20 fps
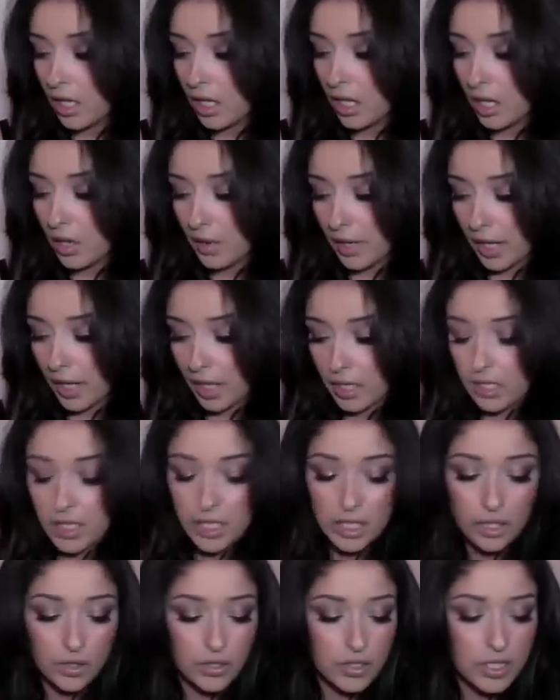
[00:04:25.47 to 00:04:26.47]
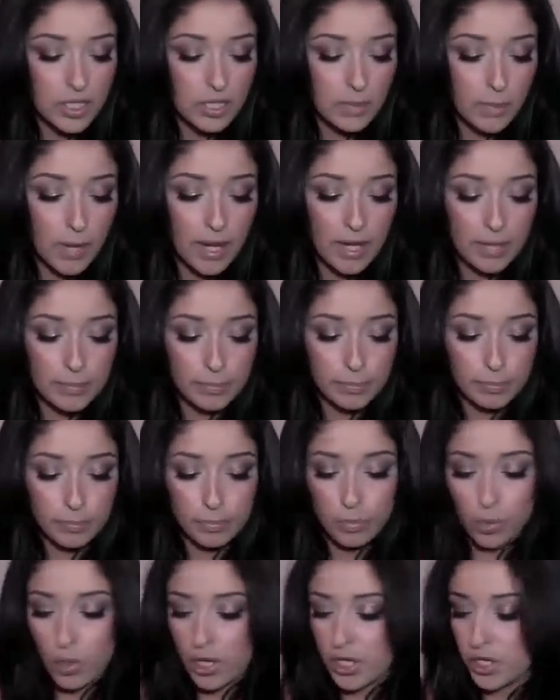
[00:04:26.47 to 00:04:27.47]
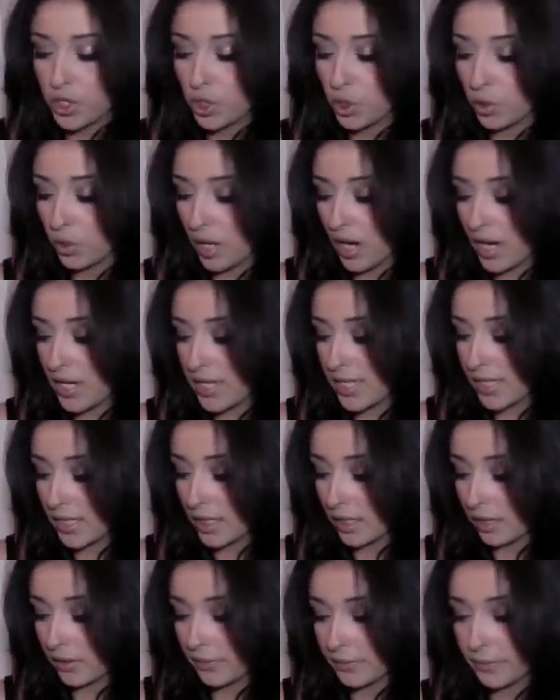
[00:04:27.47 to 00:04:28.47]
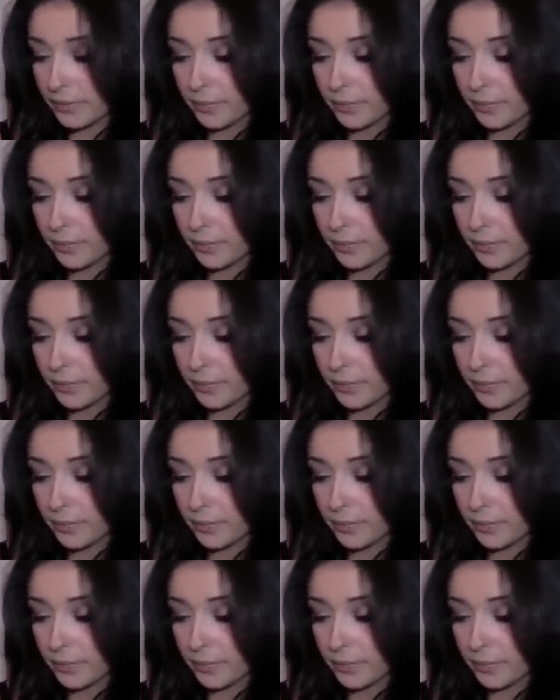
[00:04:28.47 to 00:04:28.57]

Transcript: Okay, here's like my moisturizing